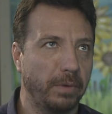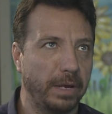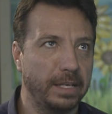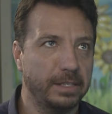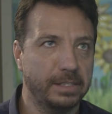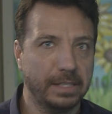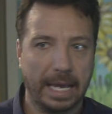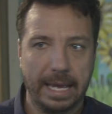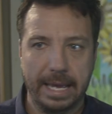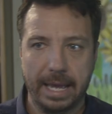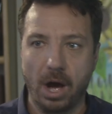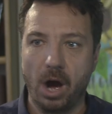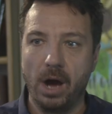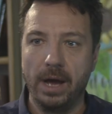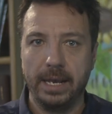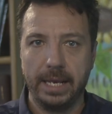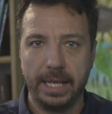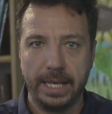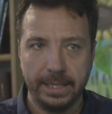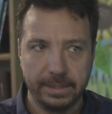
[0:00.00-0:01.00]
where you say, I
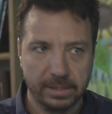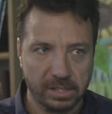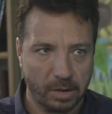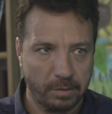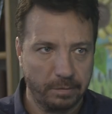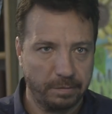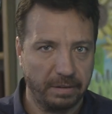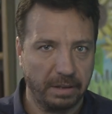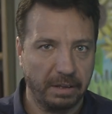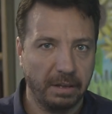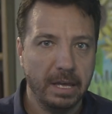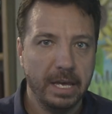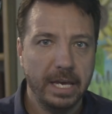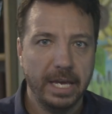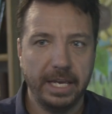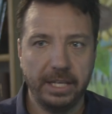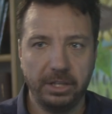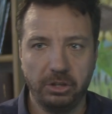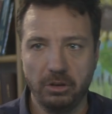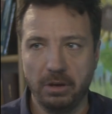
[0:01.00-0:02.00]
need something,
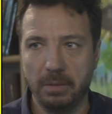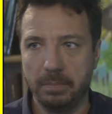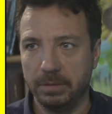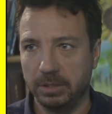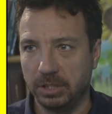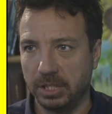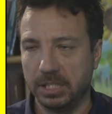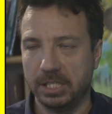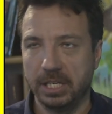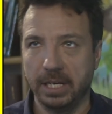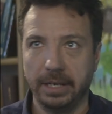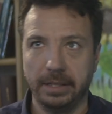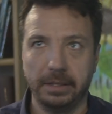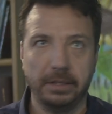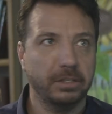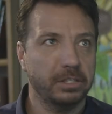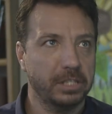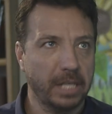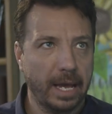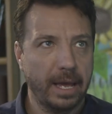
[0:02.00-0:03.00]
into a position that
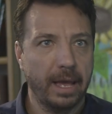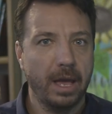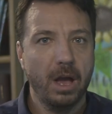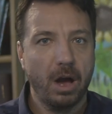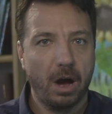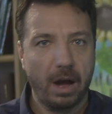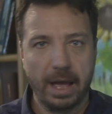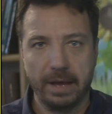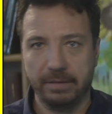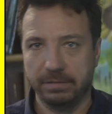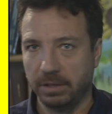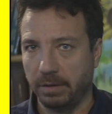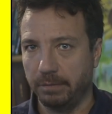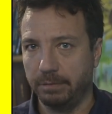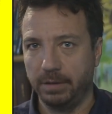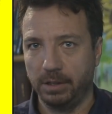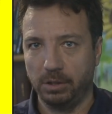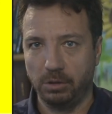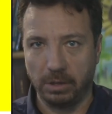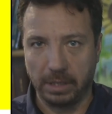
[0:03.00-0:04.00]
you say, I have
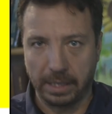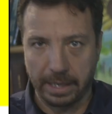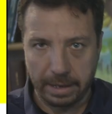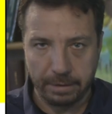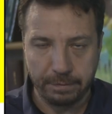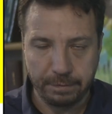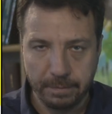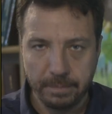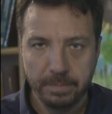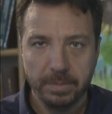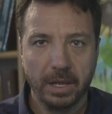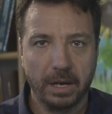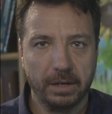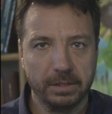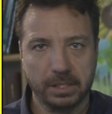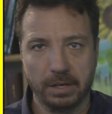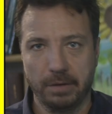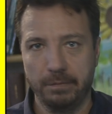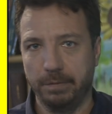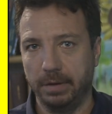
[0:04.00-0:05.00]
something to give, or
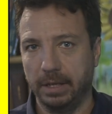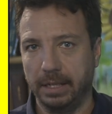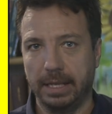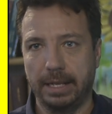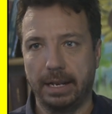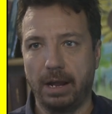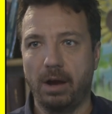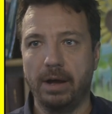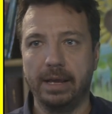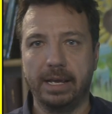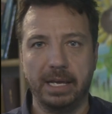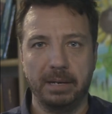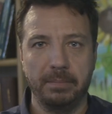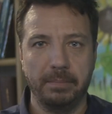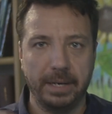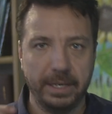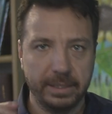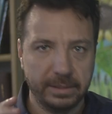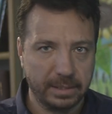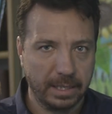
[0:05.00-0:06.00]
something that I can
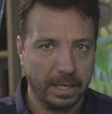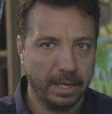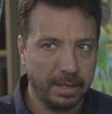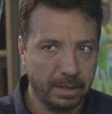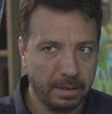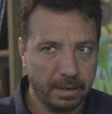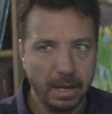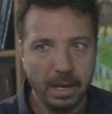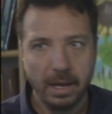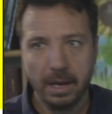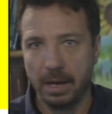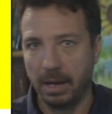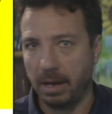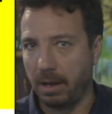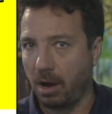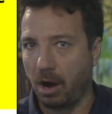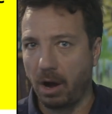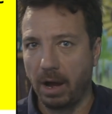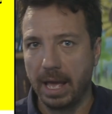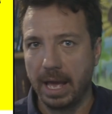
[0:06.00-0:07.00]
minister,
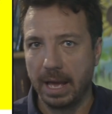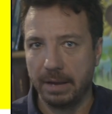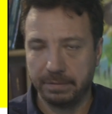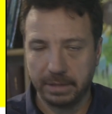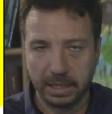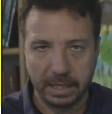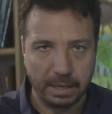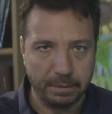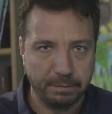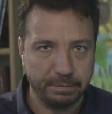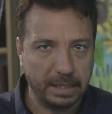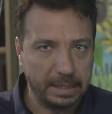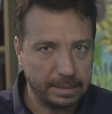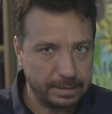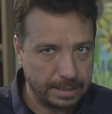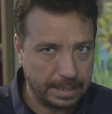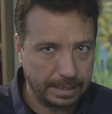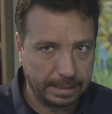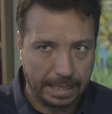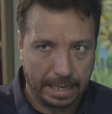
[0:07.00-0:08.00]
uh, I have the giftings
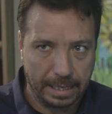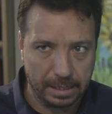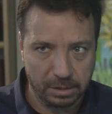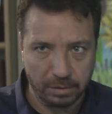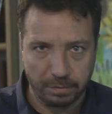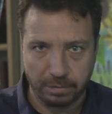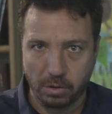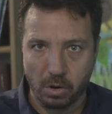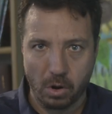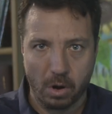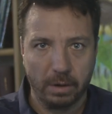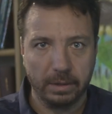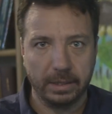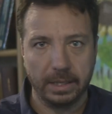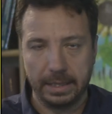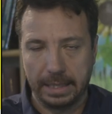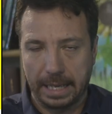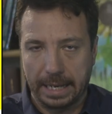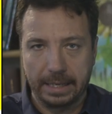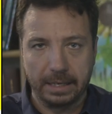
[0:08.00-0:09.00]
and the talents of God,
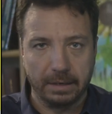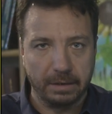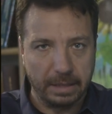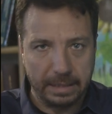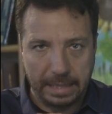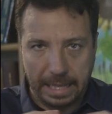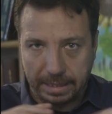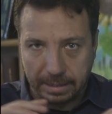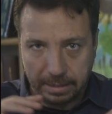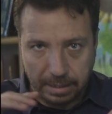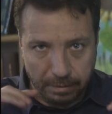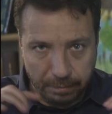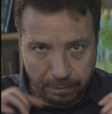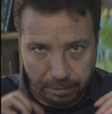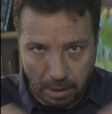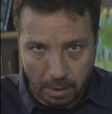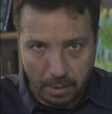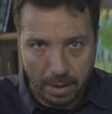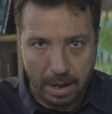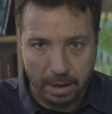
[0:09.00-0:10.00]
and they can, that can
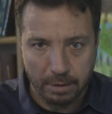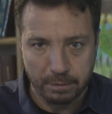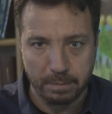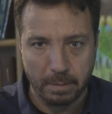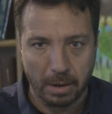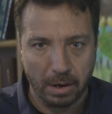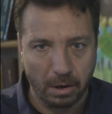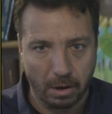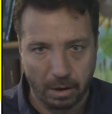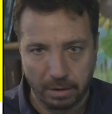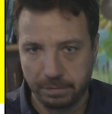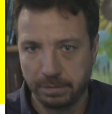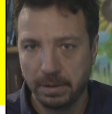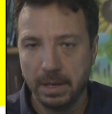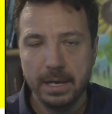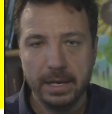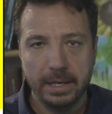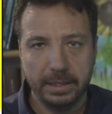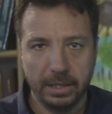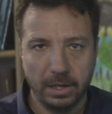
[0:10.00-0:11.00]
flow out of my life.
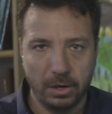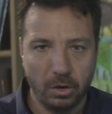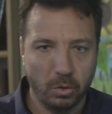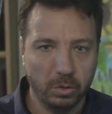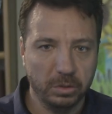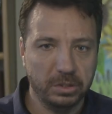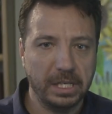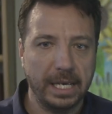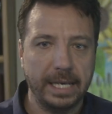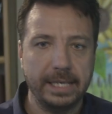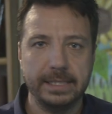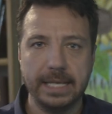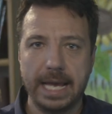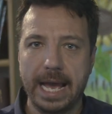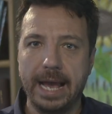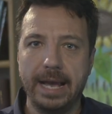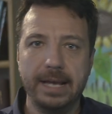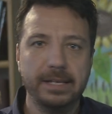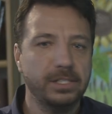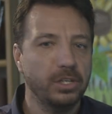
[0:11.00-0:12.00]
And the Lord says,
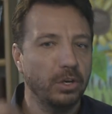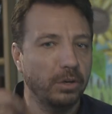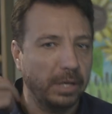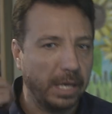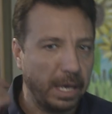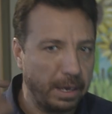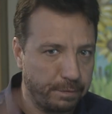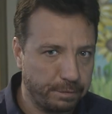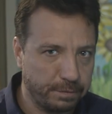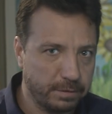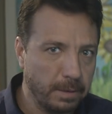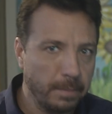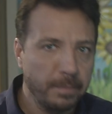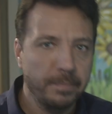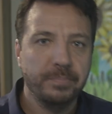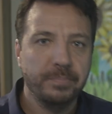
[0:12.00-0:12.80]
as you gift,